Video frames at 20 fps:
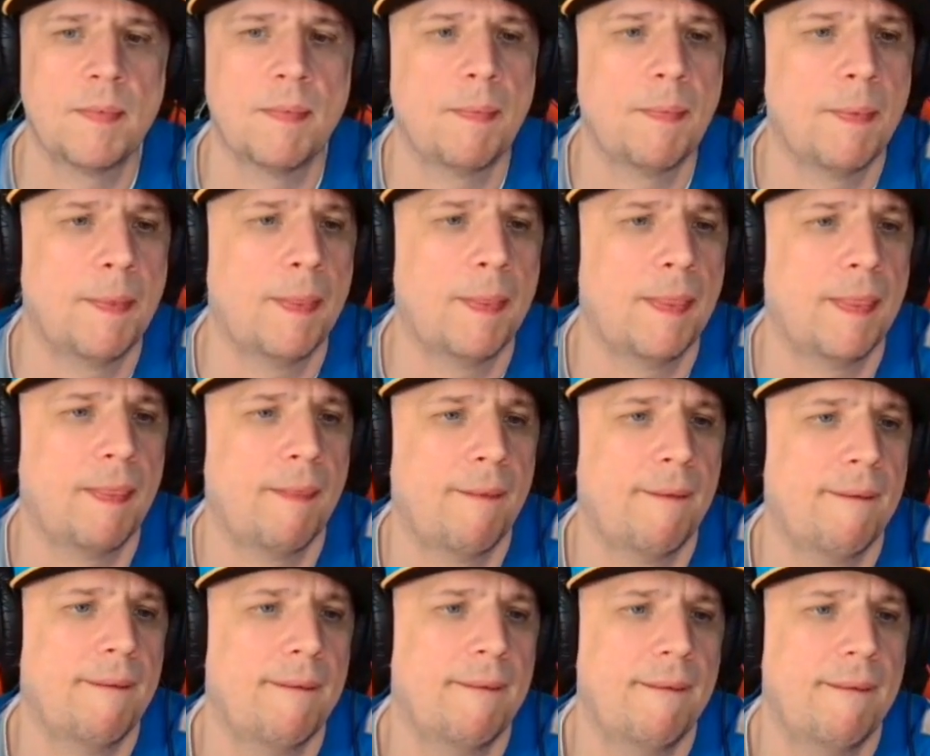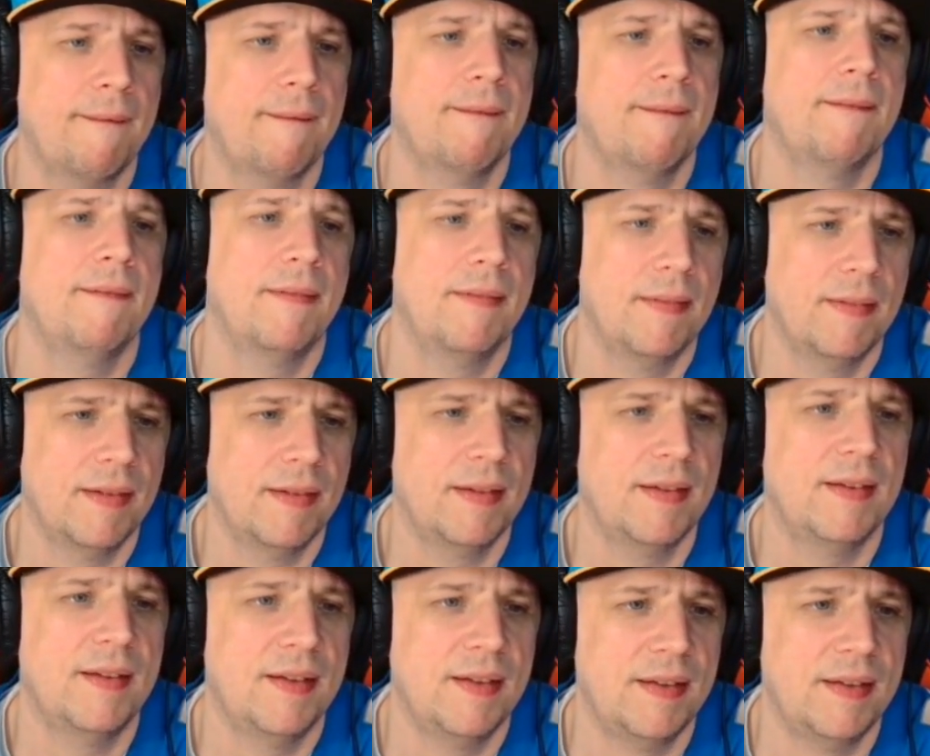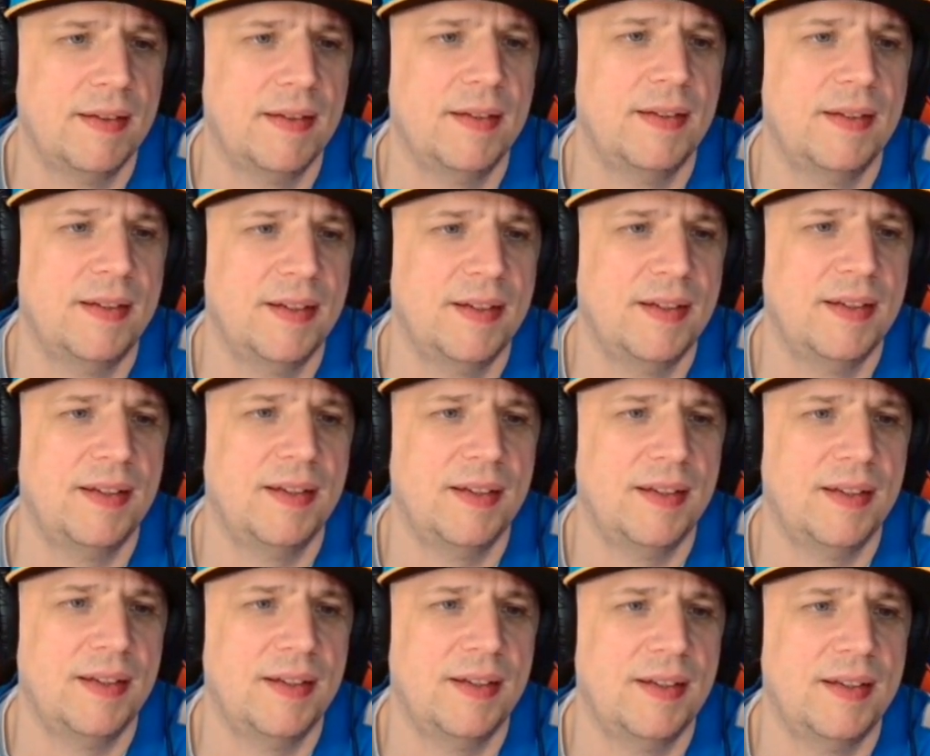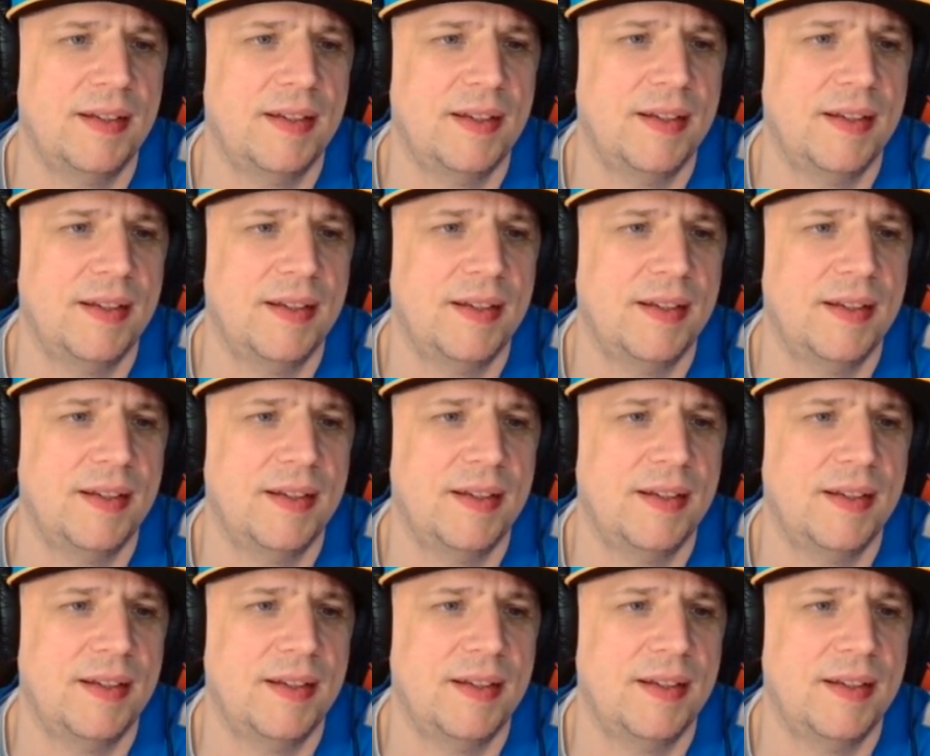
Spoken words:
[no speech]